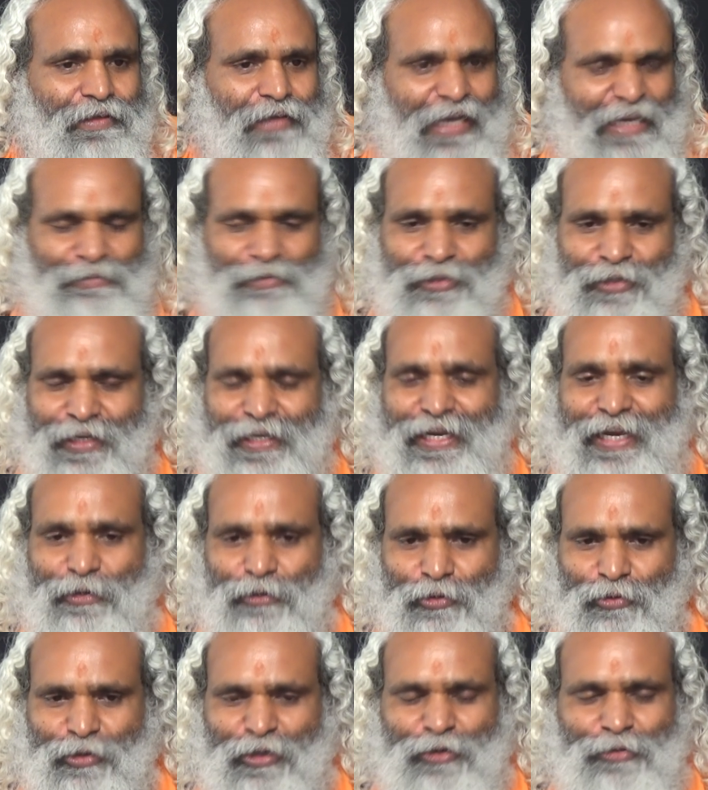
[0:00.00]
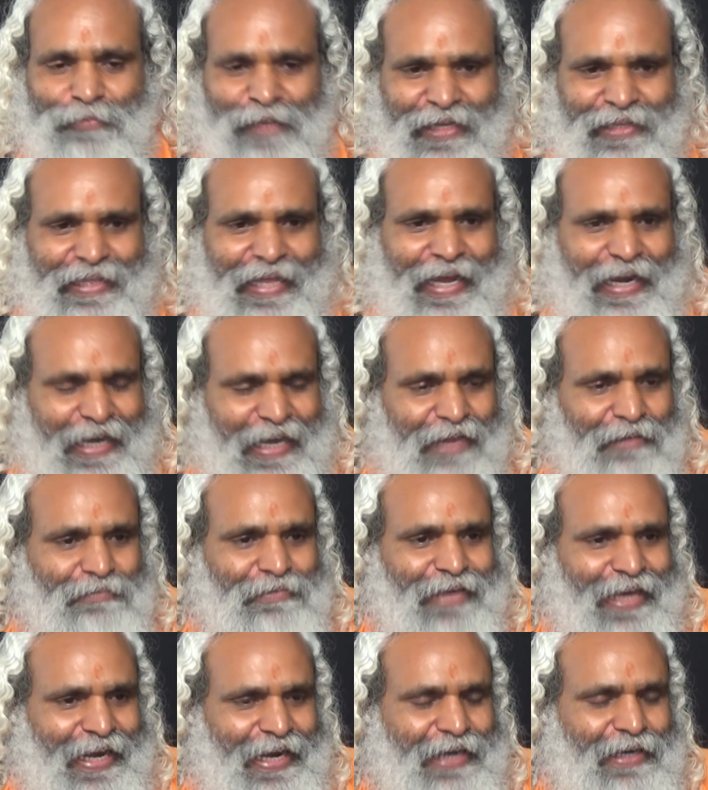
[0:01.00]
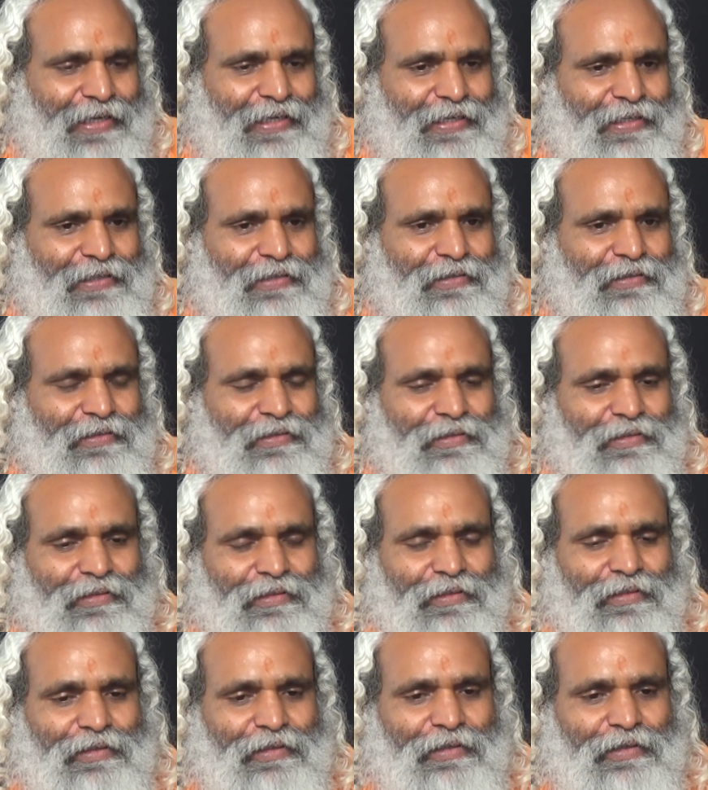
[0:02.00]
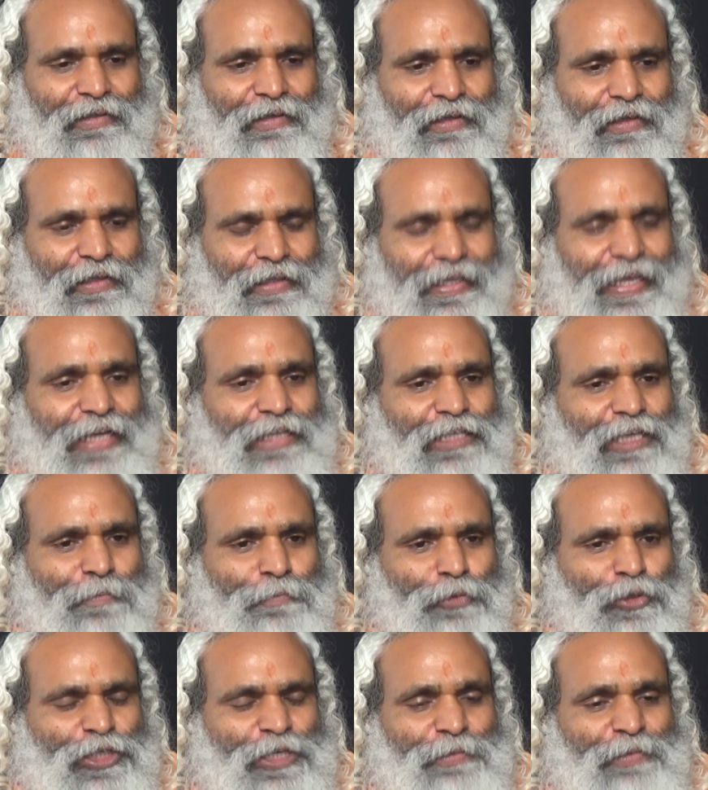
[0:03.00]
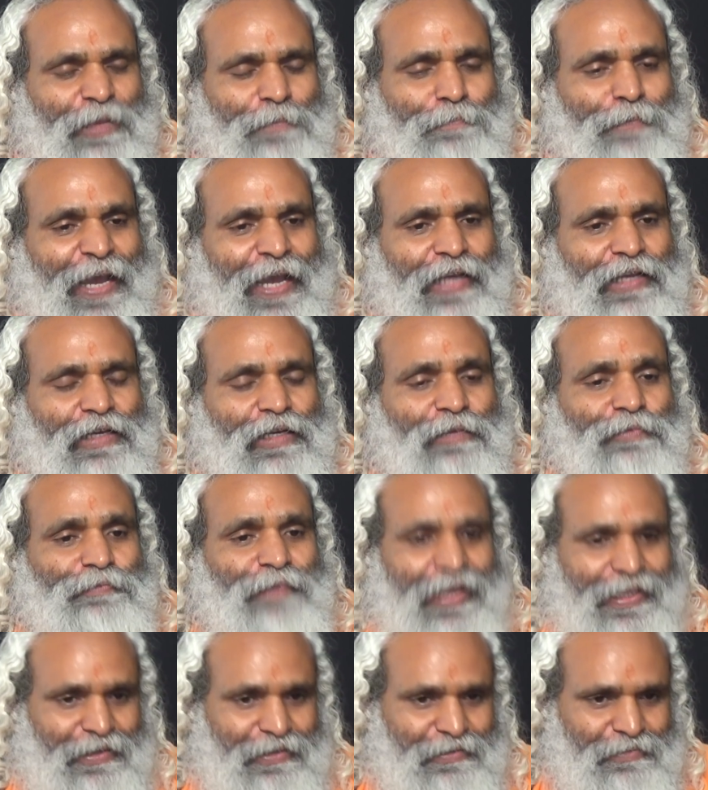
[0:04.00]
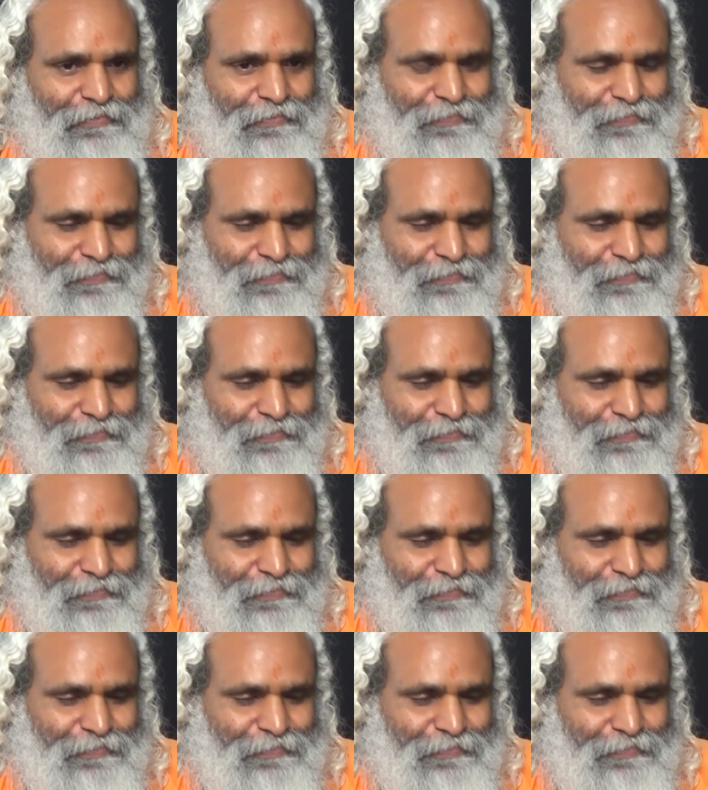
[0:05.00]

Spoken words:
I'm sorry, I don't want to bring their name directly. They are supposed to be the pioneer of Veda.